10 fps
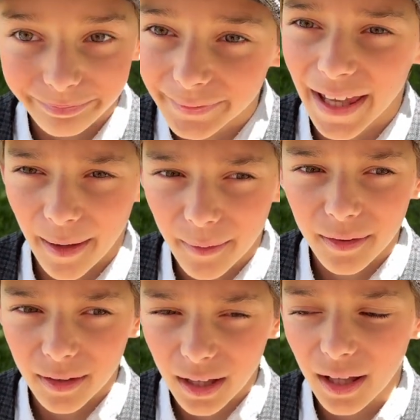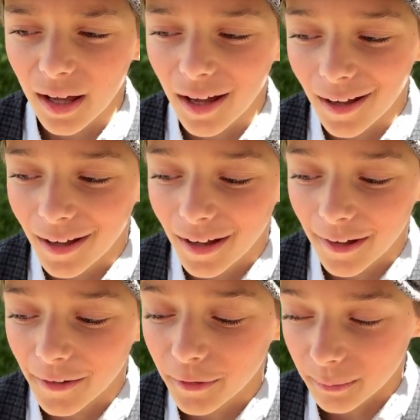Yeah. Older stuff.
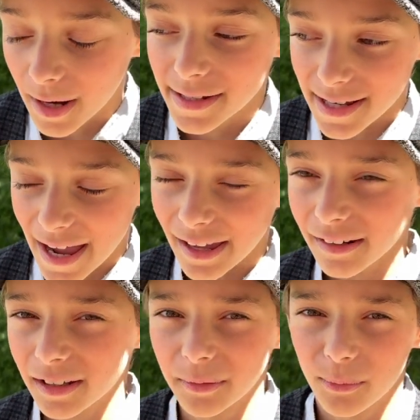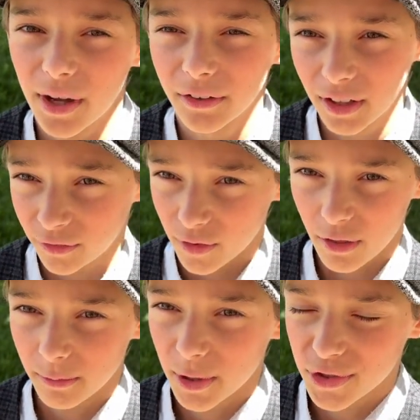Uh, my dad and my
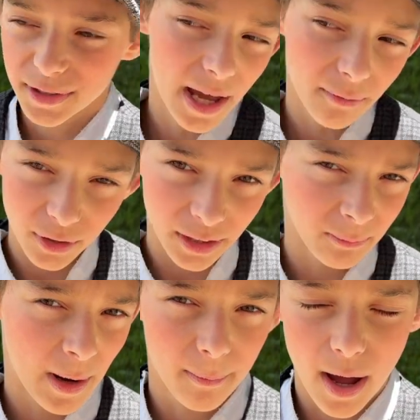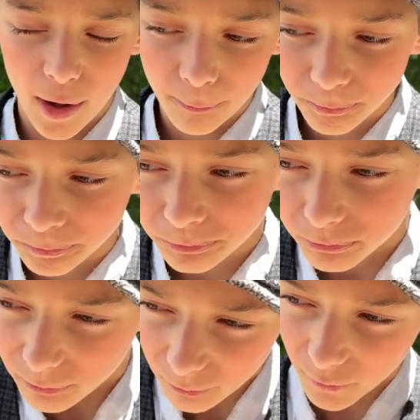grandfather mostly. Not really my mom.
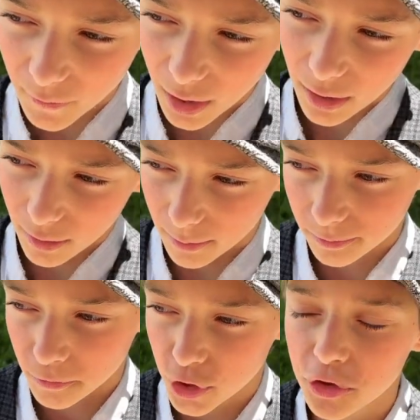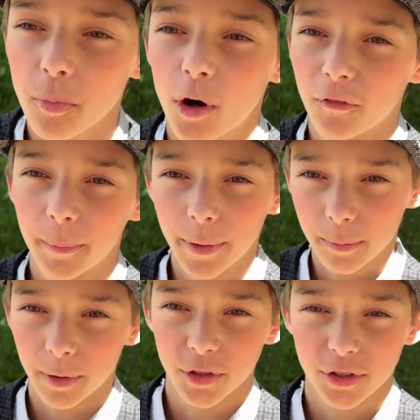Um, she's more of a book
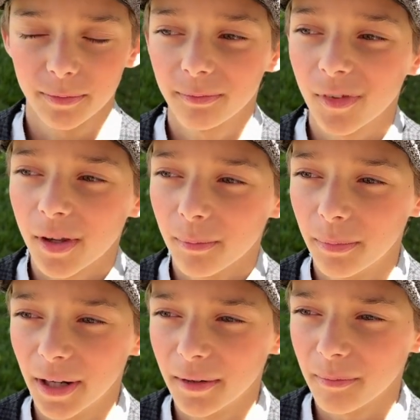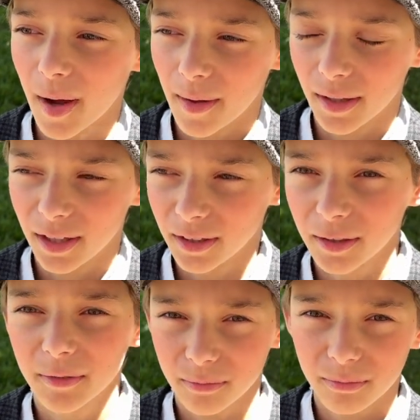person, but my
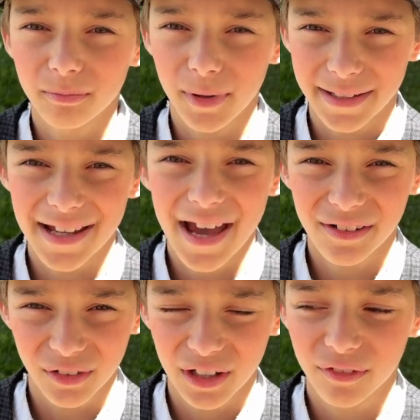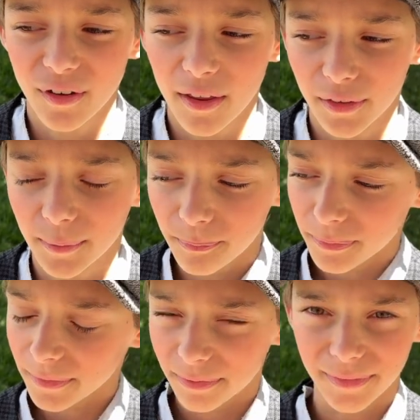my dad and grandfather,
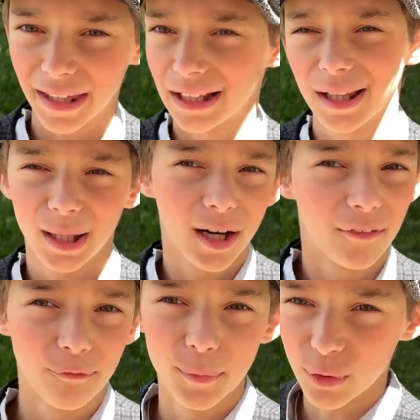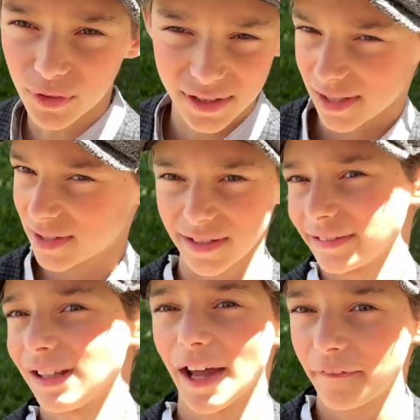they love movies. It's
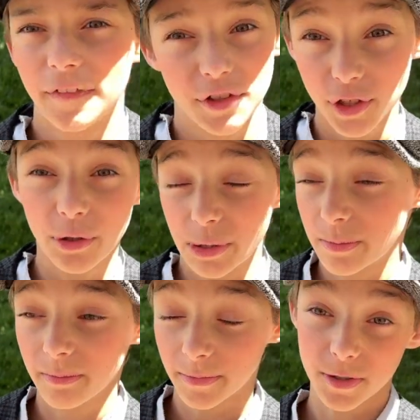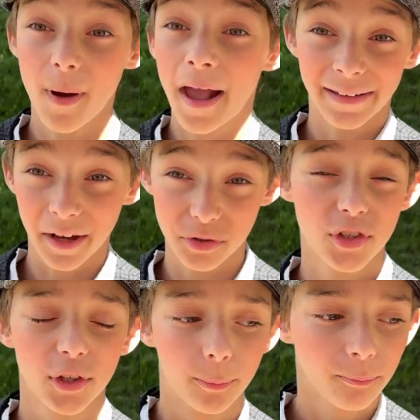their life, and so it's it's mine now
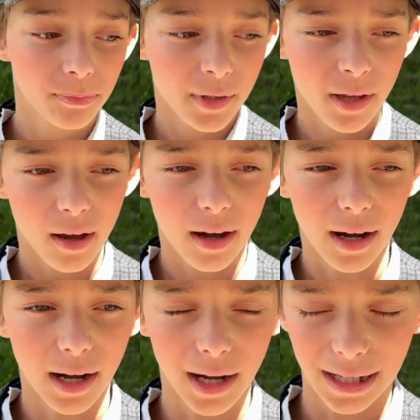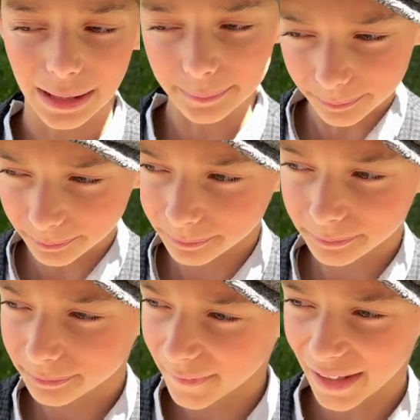too. Yeah. Um,
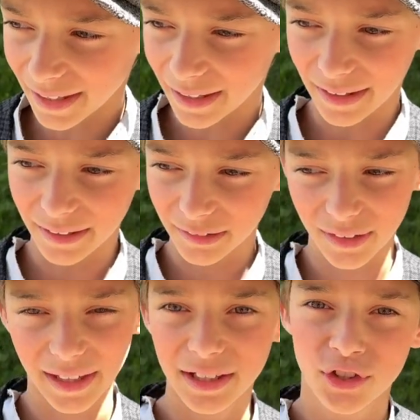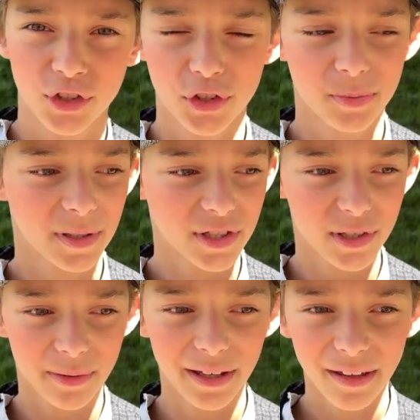and they introduced me
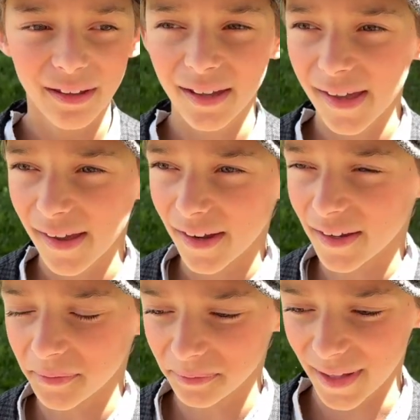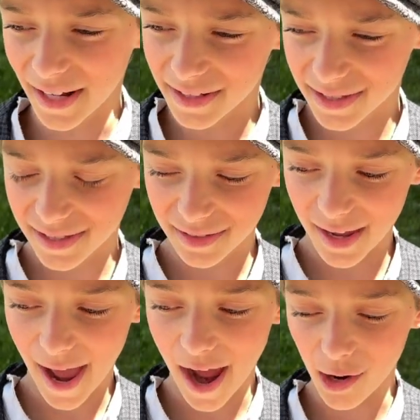to it, that's
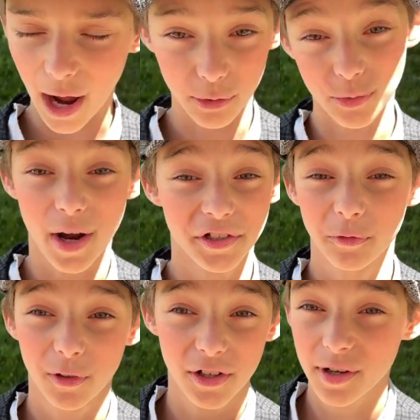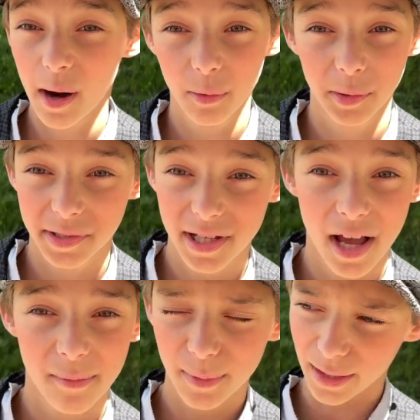how I was watching Rush Hour one
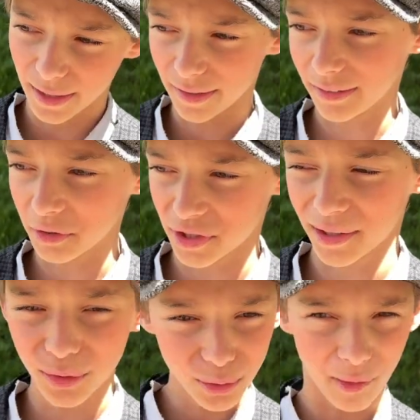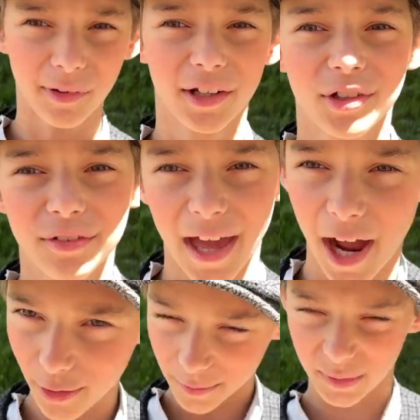time, and I was like, ooh, I want to do that.
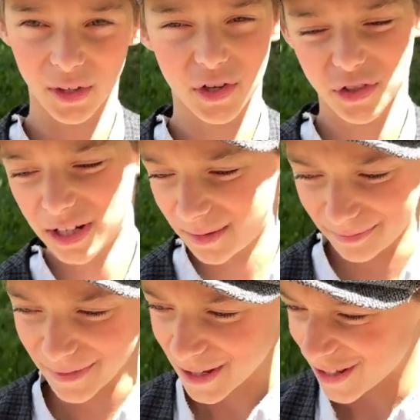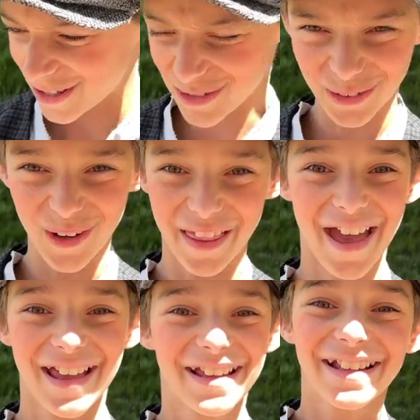I want to be on the screen doing all
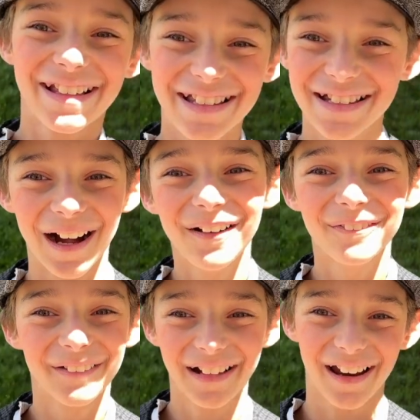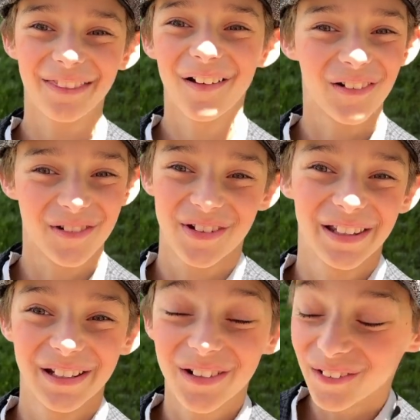that stuff, and I thought it was
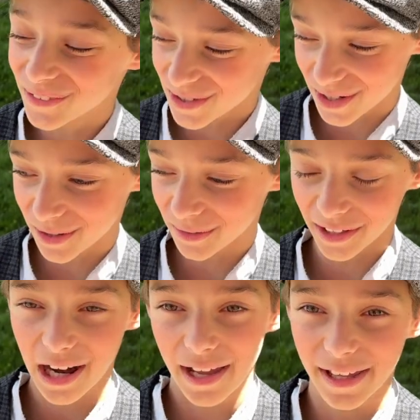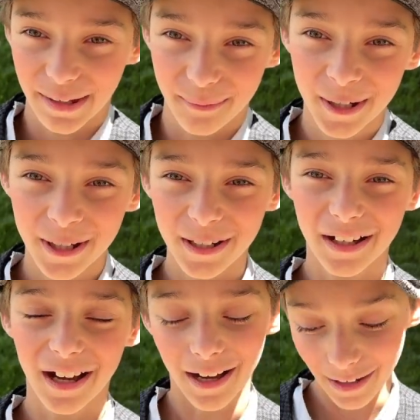really cool, so here I am,
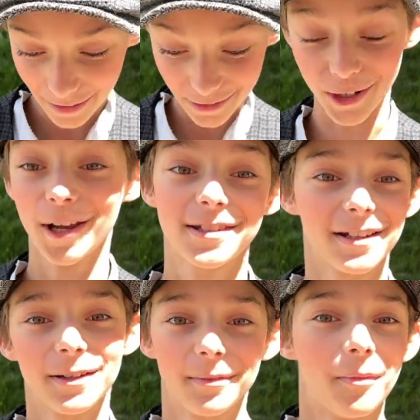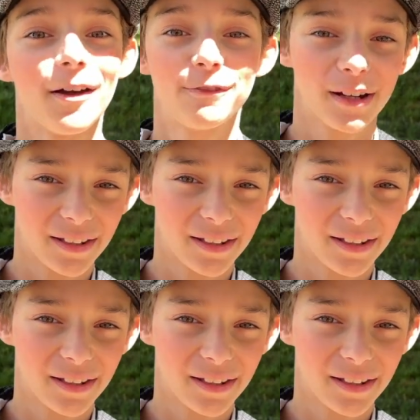uh, dressed in My Fair